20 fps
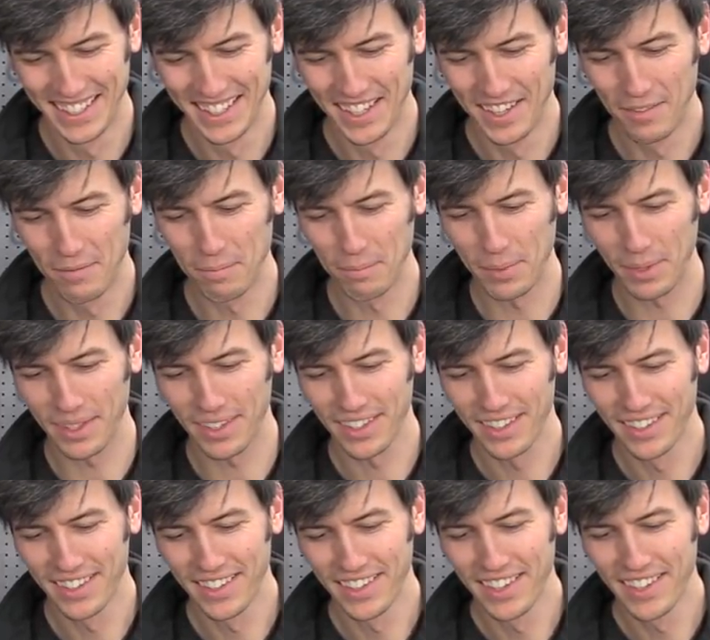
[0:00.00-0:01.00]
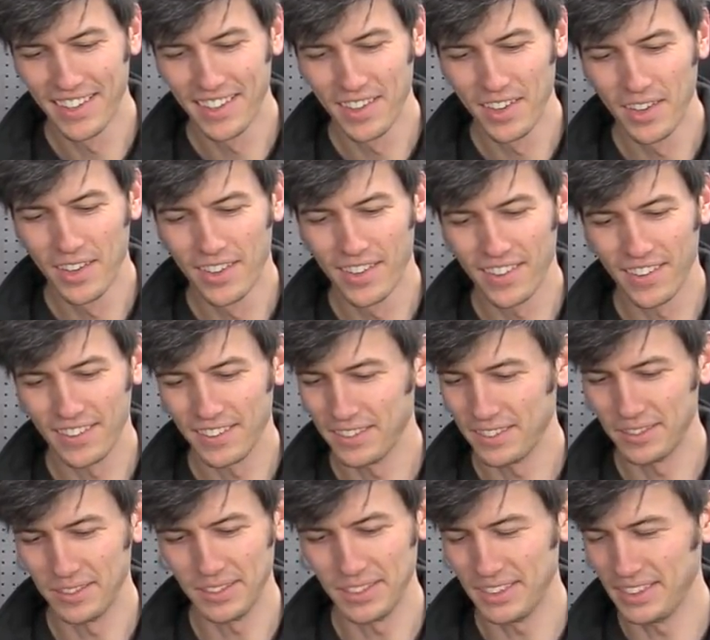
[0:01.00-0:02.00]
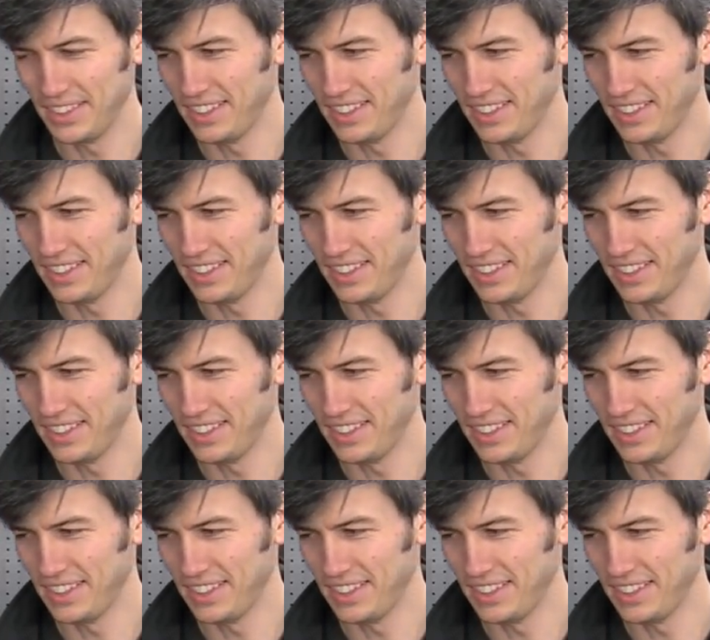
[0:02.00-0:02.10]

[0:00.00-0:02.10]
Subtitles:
I've been called worse. All right, last